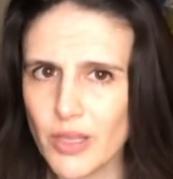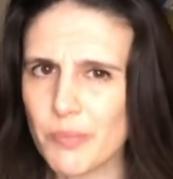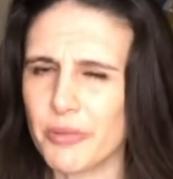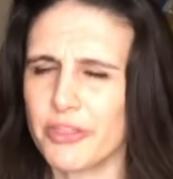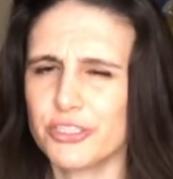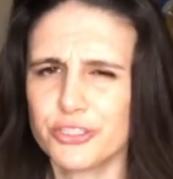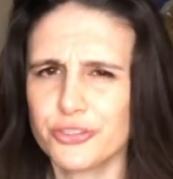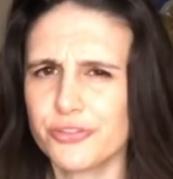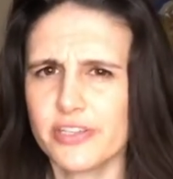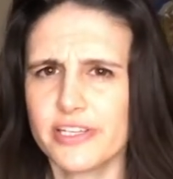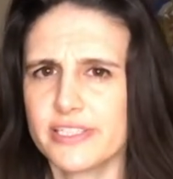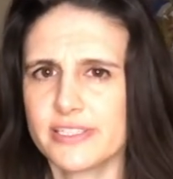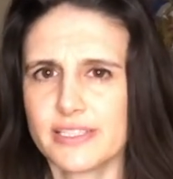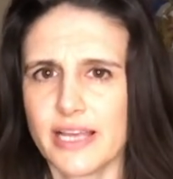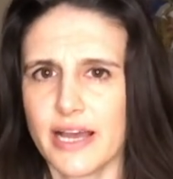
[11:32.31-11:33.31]
But the truth
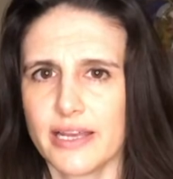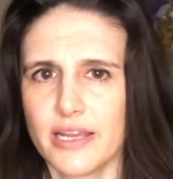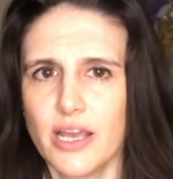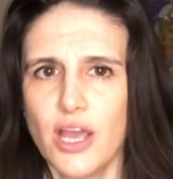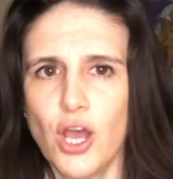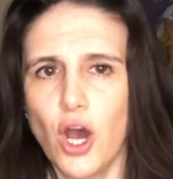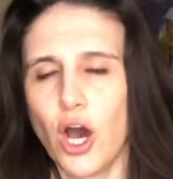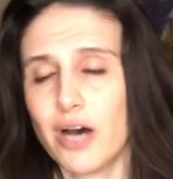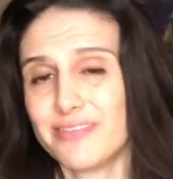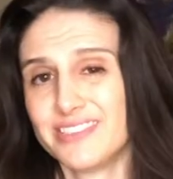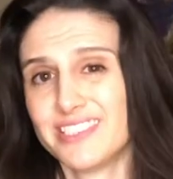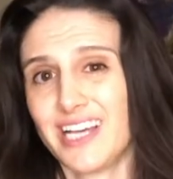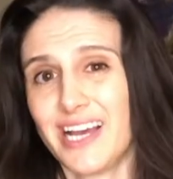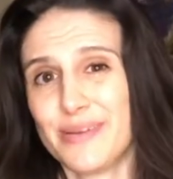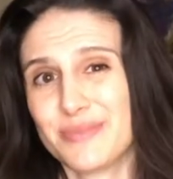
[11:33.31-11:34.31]
is that
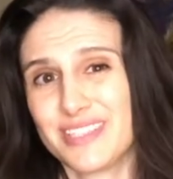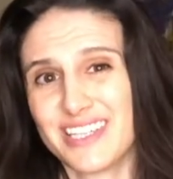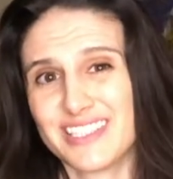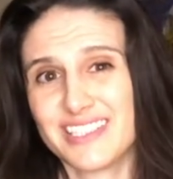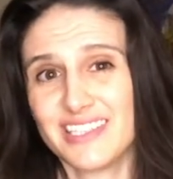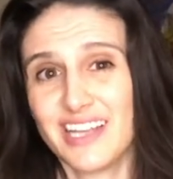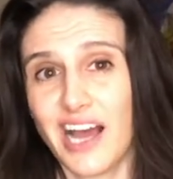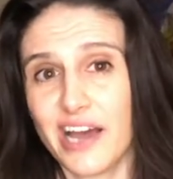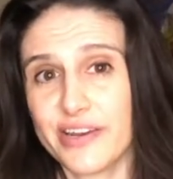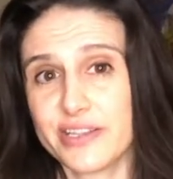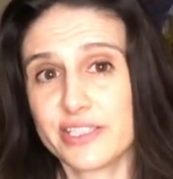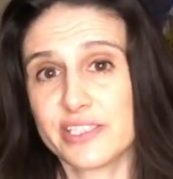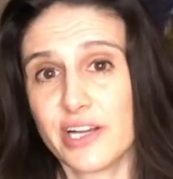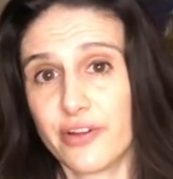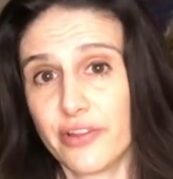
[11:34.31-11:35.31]
oftentimes that's not
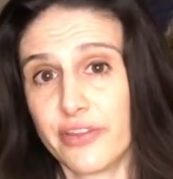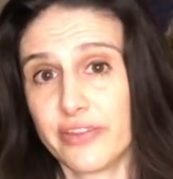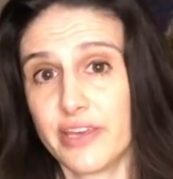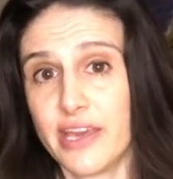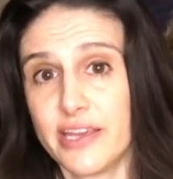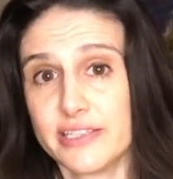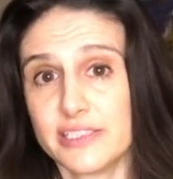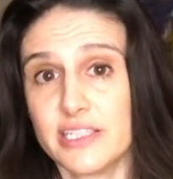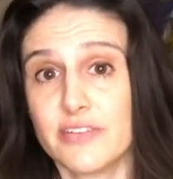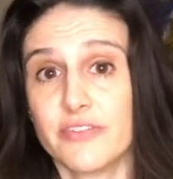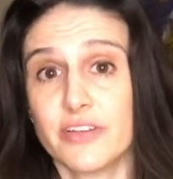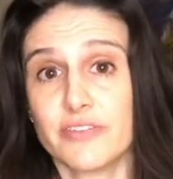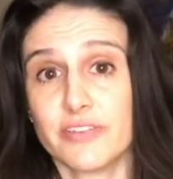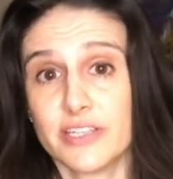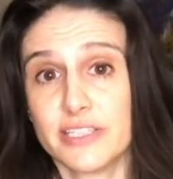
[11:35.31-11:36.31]
necessarily the case,
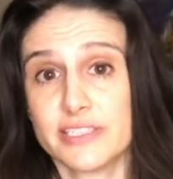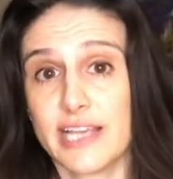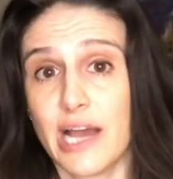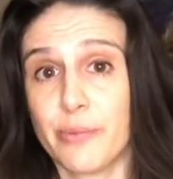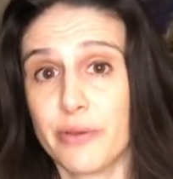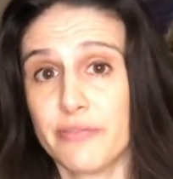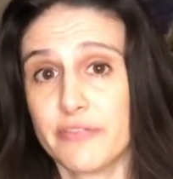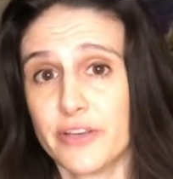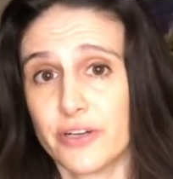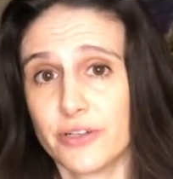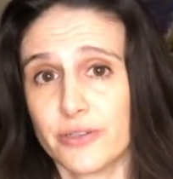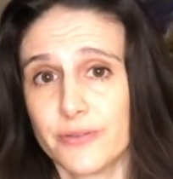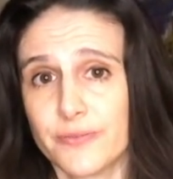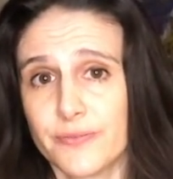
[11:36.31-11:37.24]
even if it is how we feel.